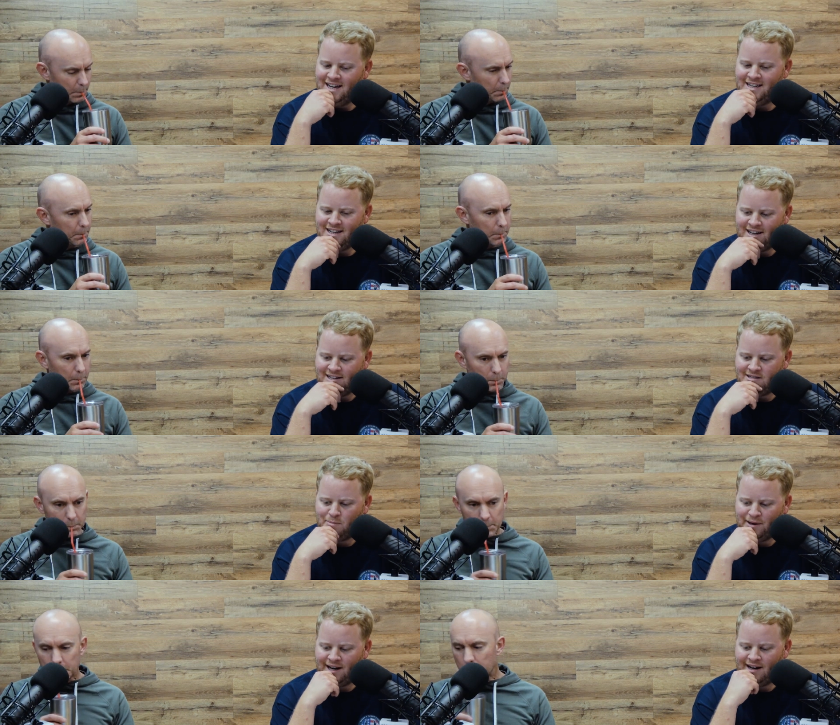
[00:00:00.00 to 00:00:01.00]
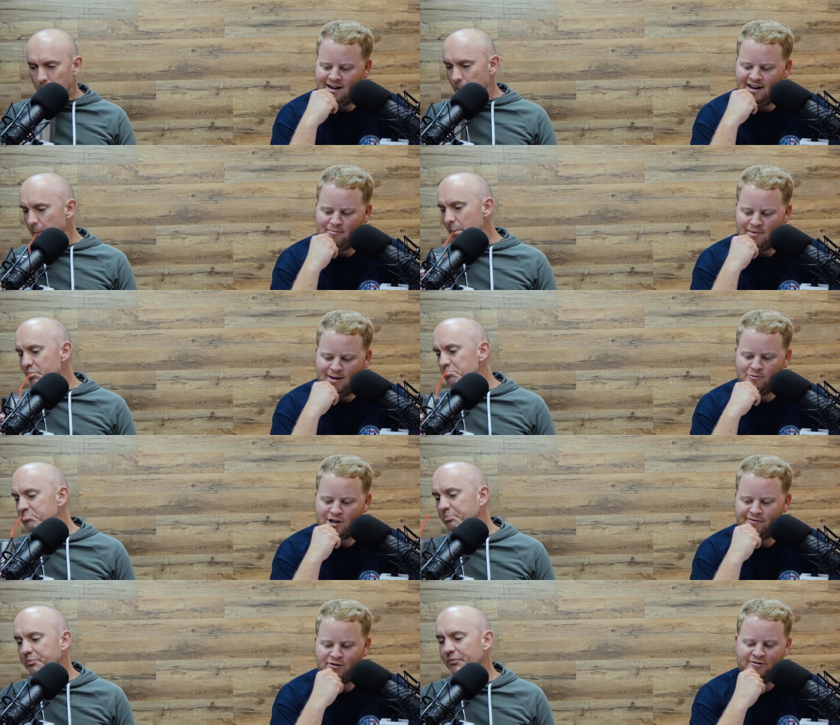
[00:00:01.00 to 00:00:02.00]
Speaker 1: It does, but I, I'm, I'm
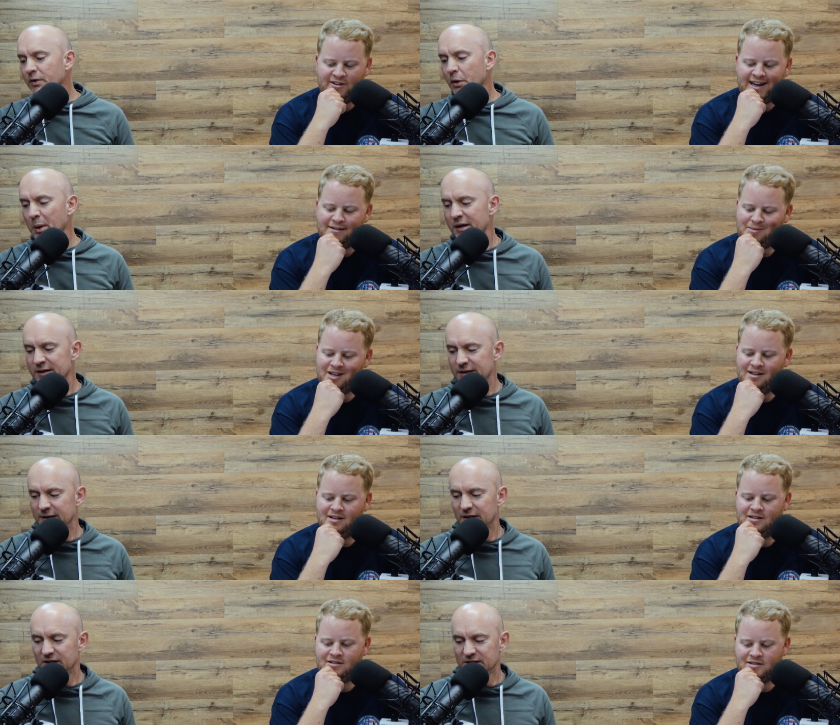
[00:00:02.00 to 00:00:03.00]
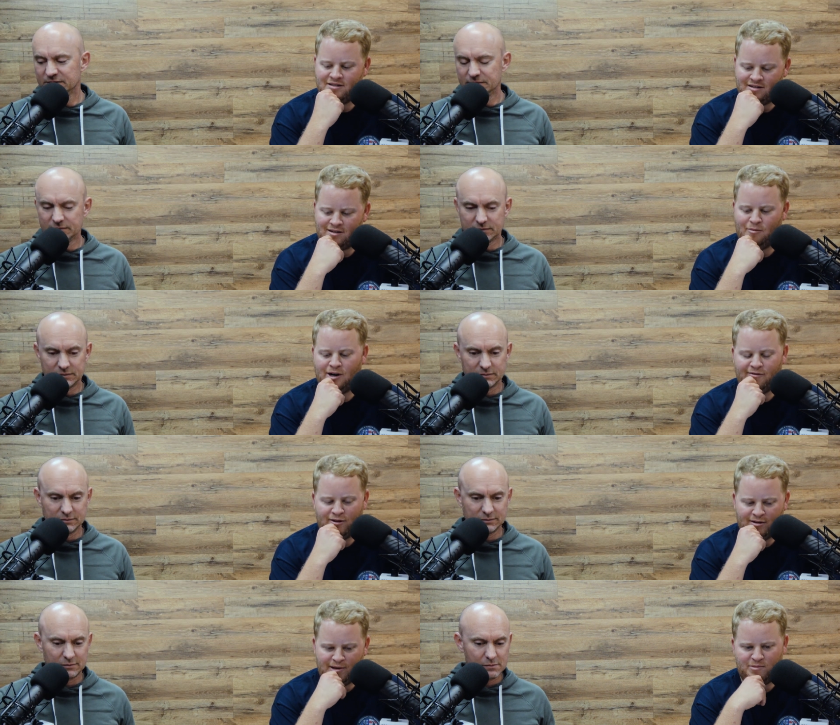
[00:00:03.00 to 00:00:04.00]
grateful for that because I'm
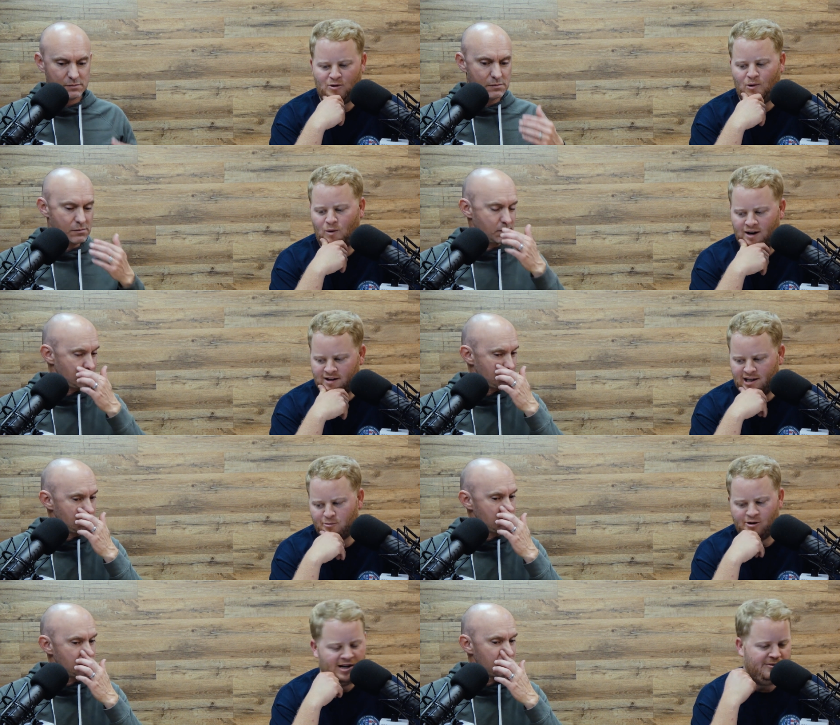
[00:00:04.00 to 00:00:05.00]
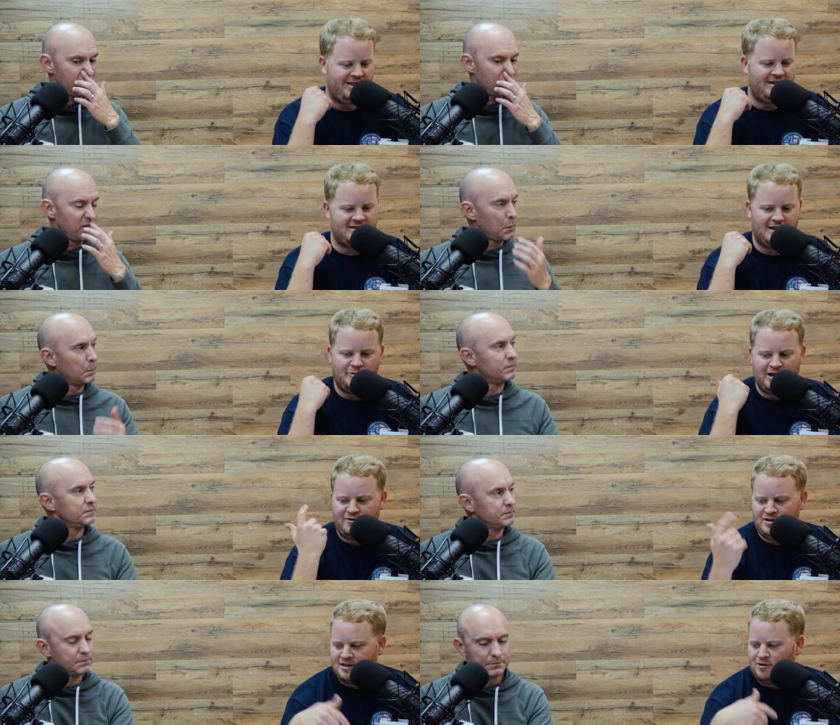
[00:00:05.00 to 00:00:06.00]
grateful that people want to keep working with us, and I'm
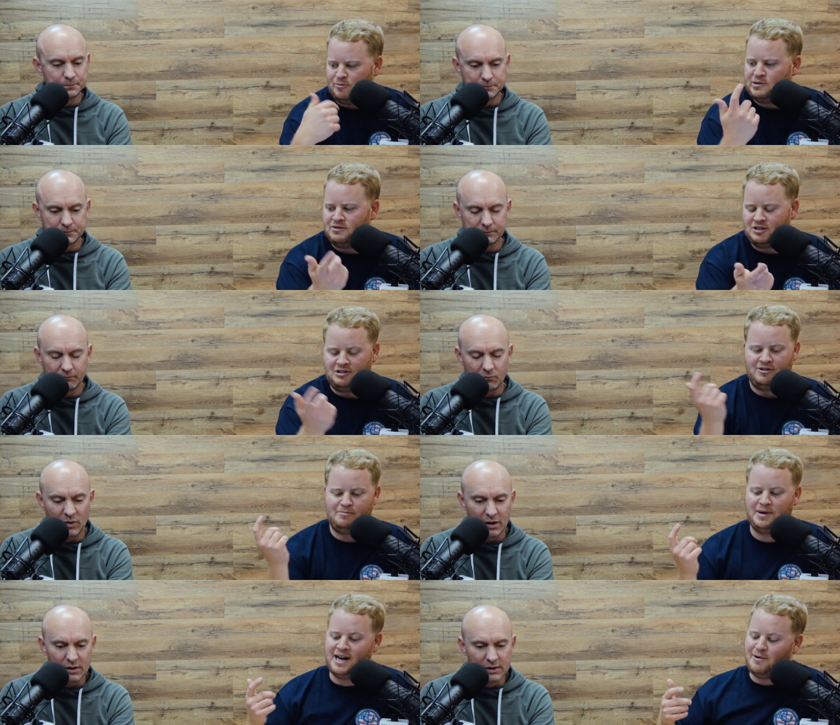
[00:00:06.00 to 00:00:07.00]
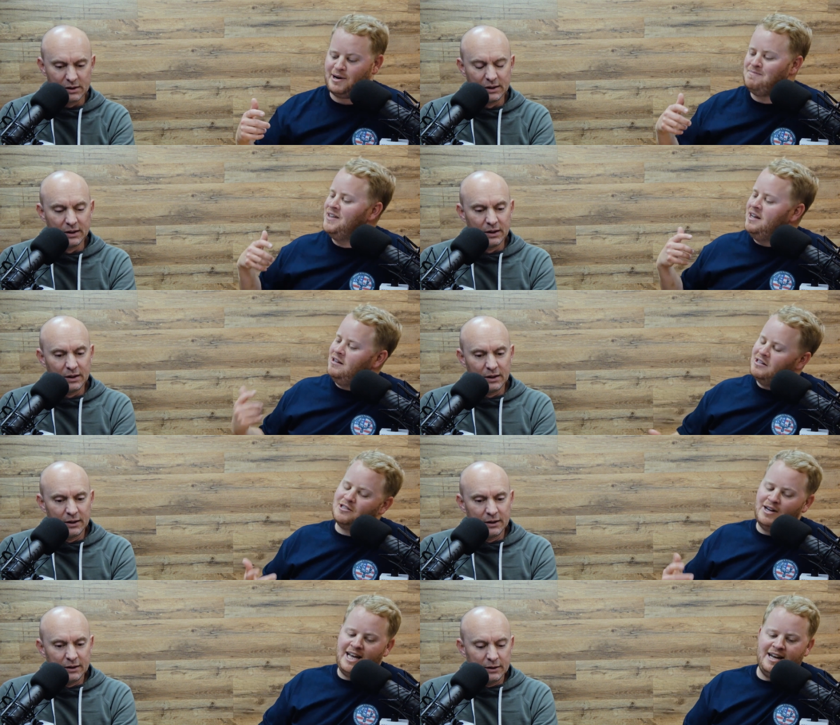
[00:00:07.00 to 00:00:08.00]
grateful that they're open to learn. But anyway, let's
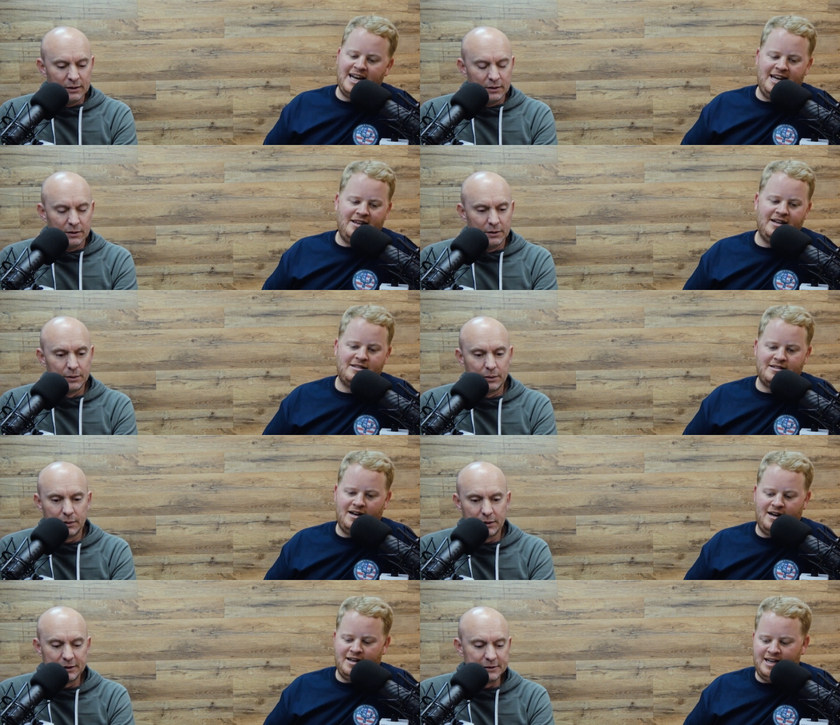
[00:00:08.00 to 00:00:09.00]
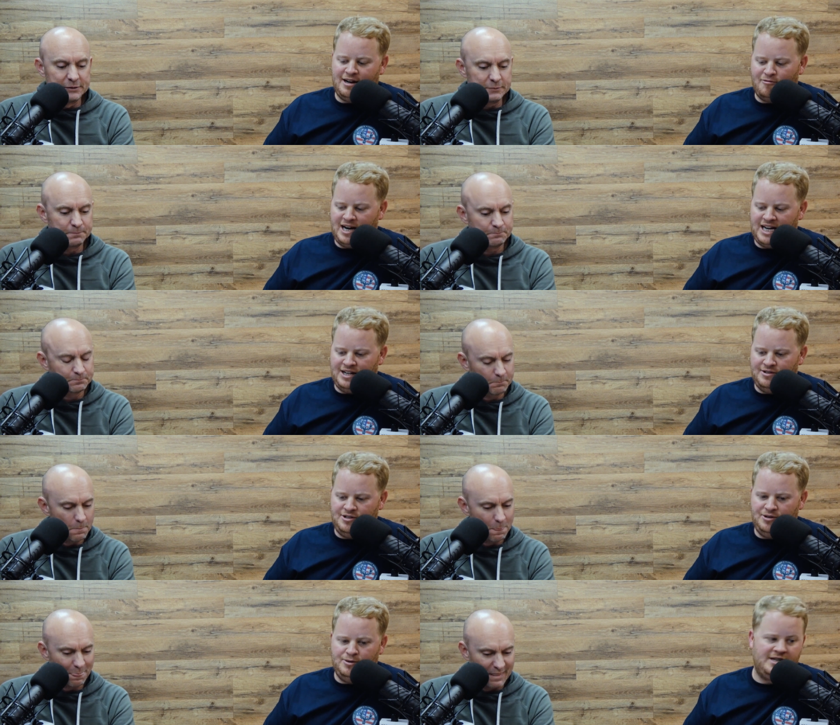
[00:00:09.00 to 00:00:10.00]
go ahead and let's uh, get right
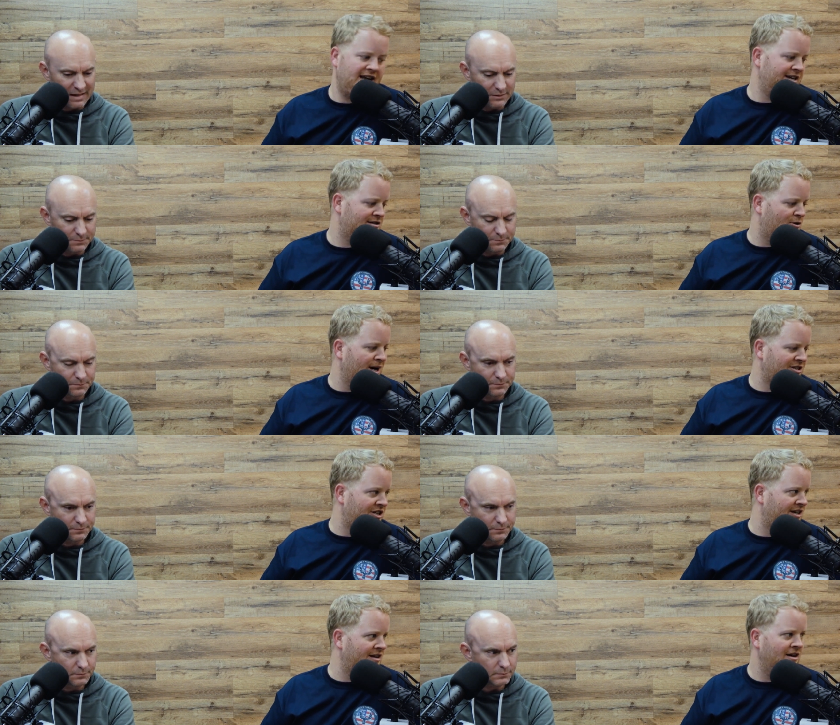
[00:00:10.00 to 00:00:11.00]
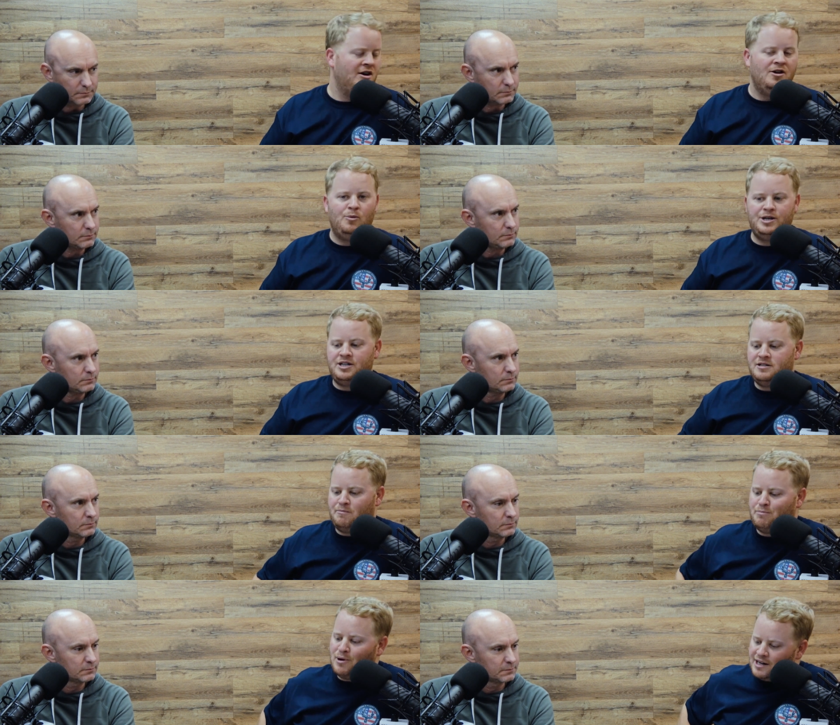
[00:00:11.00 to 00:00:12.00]
into today's question, which is
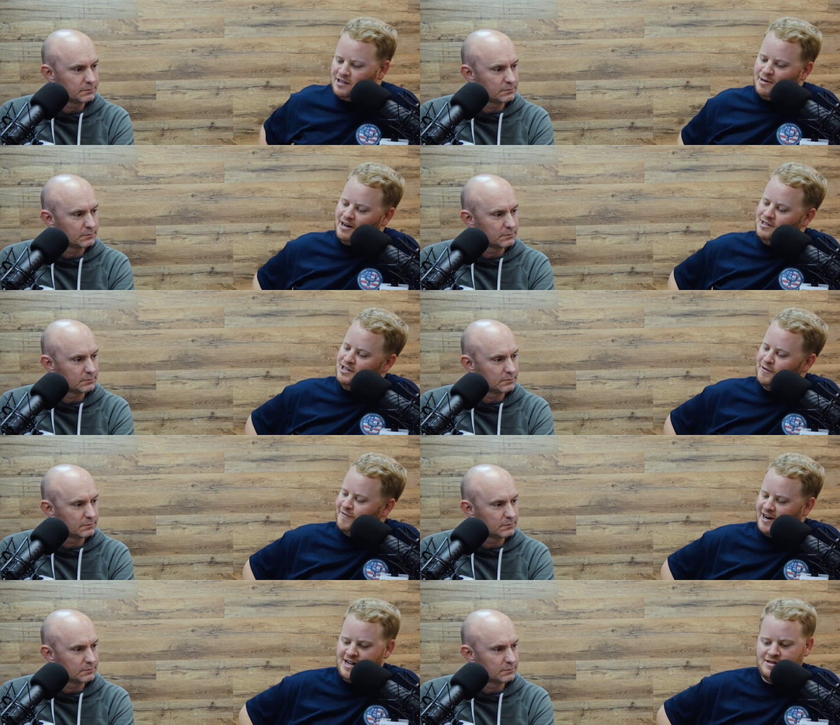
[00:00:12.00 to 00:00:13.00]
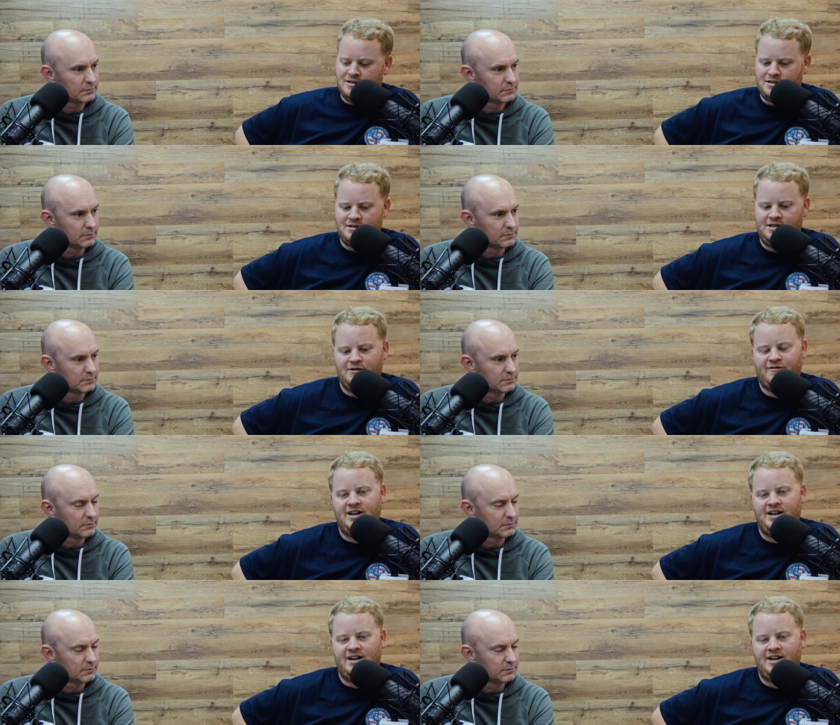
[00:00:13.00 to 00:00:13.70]
brought to you by our dear friends, dear